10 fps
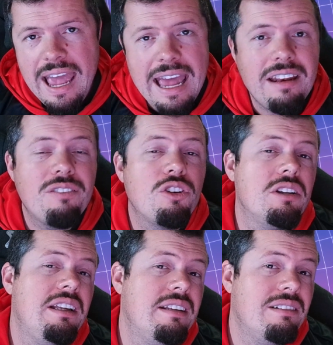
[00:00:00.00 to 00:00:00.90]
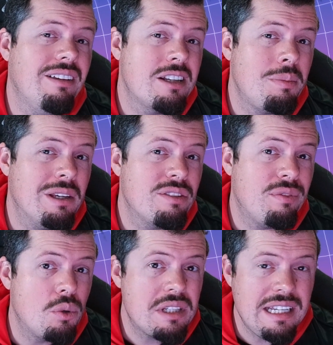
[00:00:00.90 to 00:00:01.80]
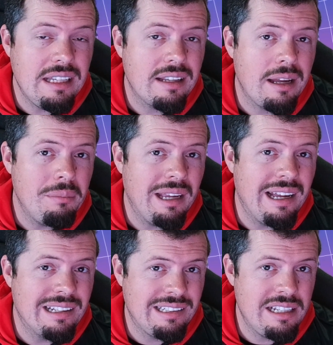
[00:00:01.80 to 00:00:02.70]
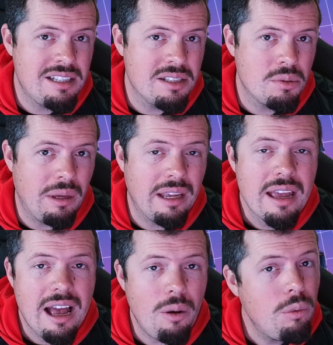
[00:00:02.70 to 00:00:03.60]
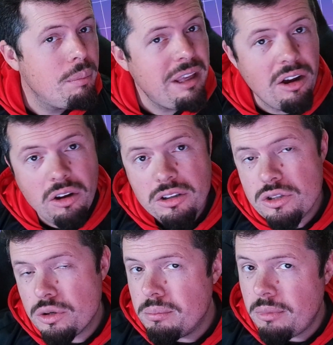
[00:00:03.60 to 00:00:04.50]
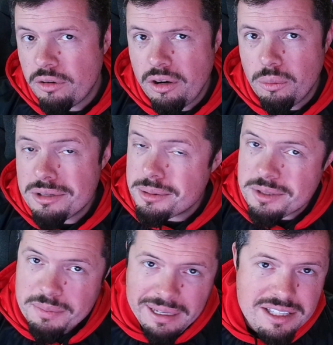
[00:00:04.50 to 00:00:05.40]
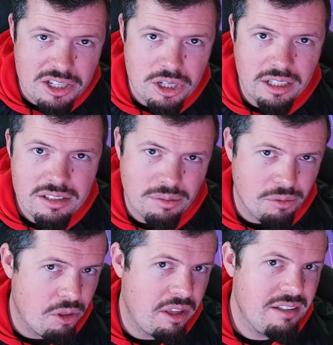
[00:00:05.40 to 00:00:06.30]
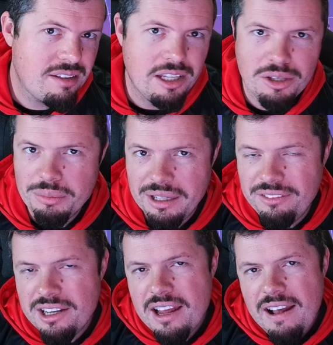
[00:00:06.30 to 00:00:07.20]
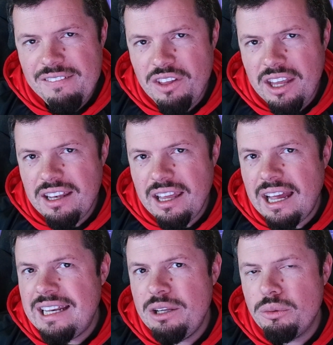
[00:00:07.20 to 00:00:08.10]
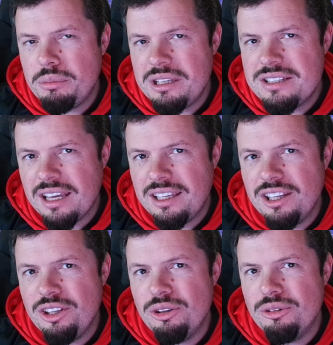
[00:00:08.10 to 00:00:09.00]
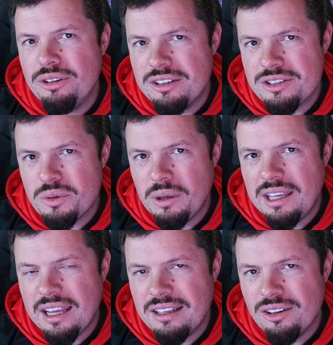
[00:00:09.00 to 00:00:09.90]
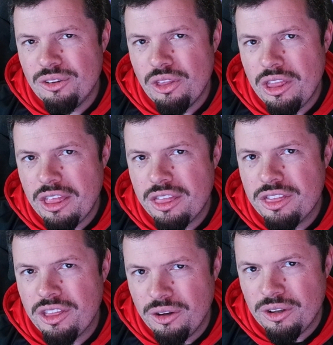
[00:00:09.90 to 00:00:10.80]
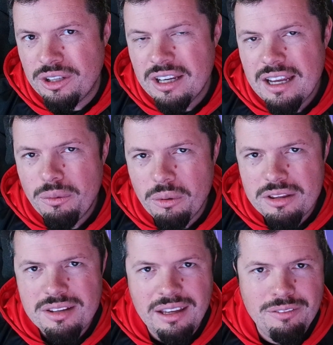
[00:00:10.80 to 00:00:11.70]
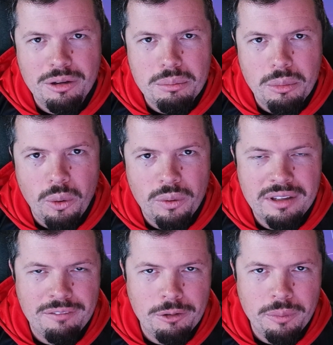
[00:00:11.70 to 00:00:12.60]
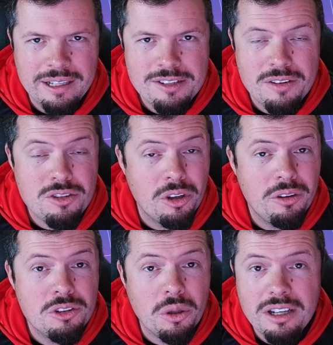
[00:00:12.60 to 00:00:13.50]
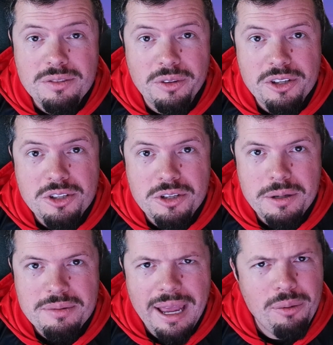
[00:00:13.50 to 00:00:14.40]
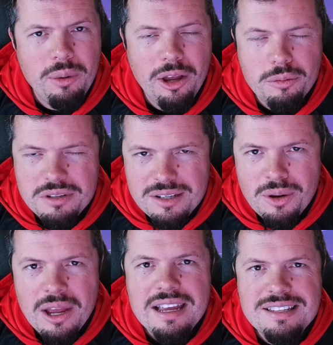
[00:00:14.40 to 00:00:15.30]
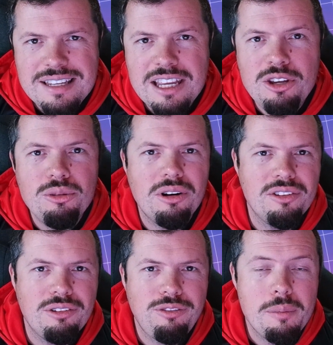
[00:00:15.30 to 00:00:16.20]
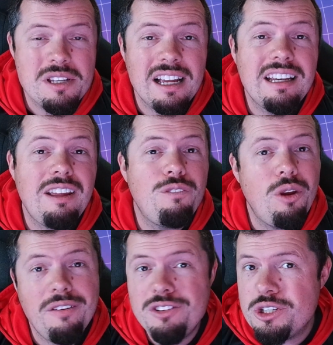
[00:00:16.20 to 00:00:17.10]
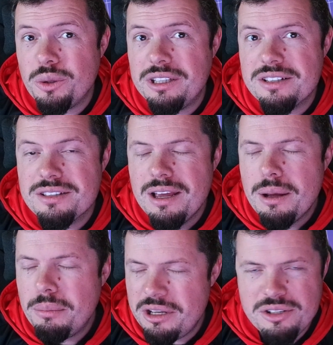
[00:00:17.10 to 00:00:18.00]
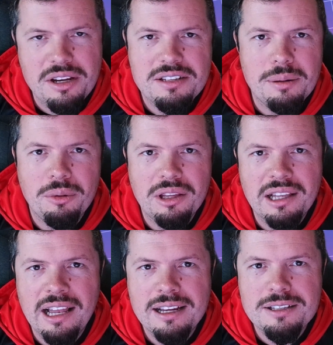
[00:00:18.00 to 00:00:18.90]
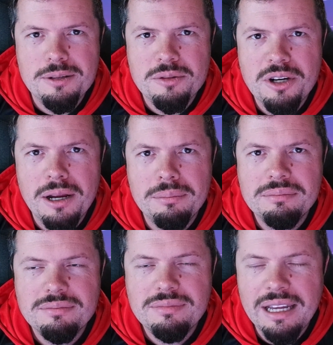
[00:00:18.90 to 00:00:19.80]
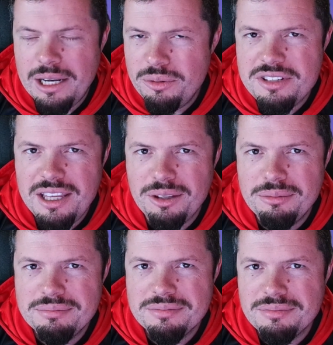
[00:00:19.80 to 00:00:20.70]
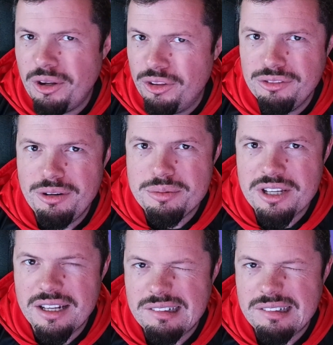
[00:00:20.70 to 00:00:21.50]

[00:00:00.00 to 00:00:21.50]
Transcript: And I've got the Dell XPS 14 coming out later this week. I will be on tomorrow with some space engineers of all things, can you believe it? And then Ali will be taking you this weekend on the 3rd with even more giveaways. So join us for those streams, and we hope to see you on the flip side. If you have enjoyed this, please do hit us up with a like and subscribe, and I'll see you on the flip side.